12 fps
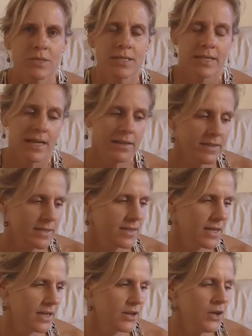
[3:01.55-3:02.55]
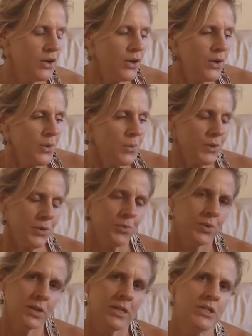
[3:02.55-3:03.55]
Stay Listening, what you're
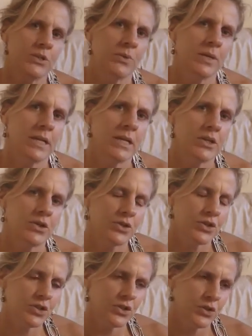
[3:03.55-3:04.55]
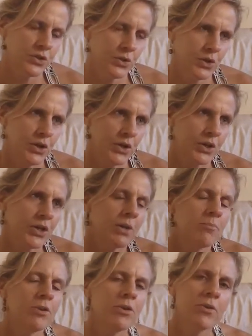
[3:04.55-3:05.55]
really doing is you're
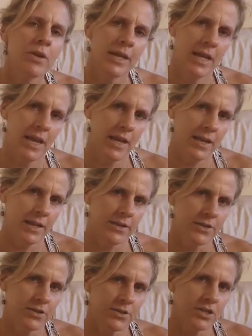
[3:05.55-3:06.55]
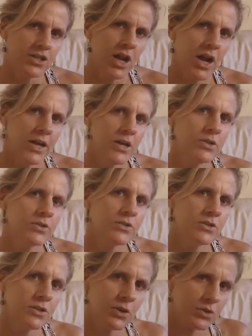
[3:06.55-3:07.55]
communicating to the child's
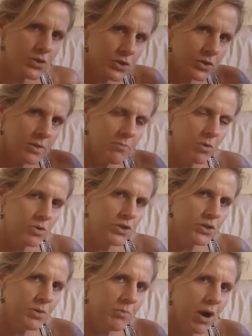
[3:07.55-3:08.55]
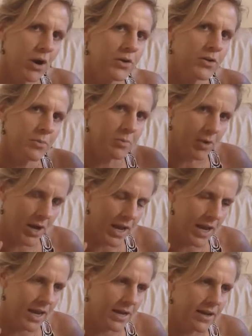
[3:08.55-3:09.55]
social emotional part of the
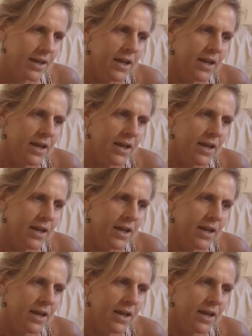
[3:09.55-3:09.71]
brain